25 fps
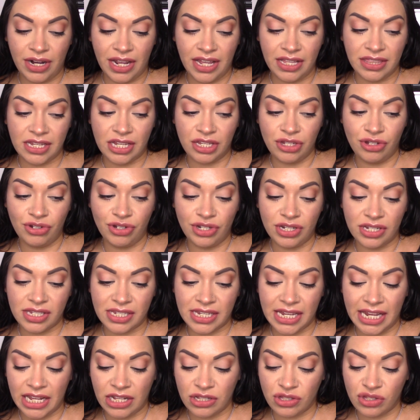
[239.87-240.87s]
and then you just
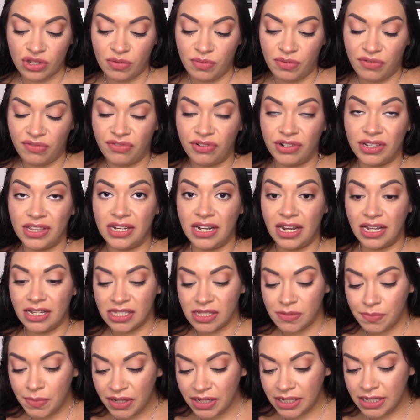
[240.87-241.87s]
cancel before the
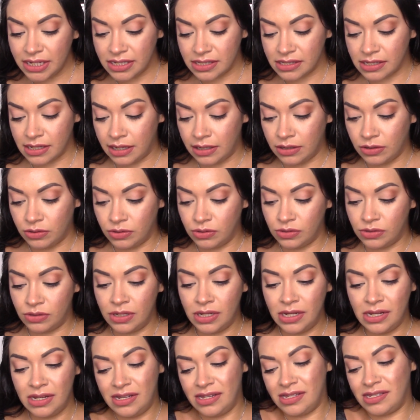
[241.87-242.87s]
next billing cycle.
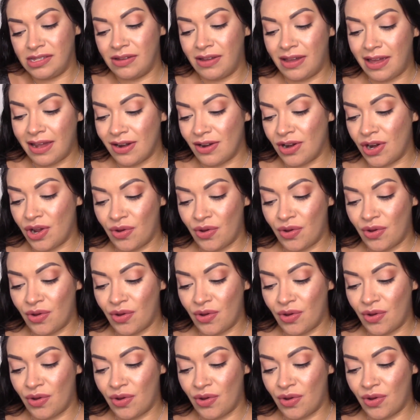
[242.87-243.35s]
So I don't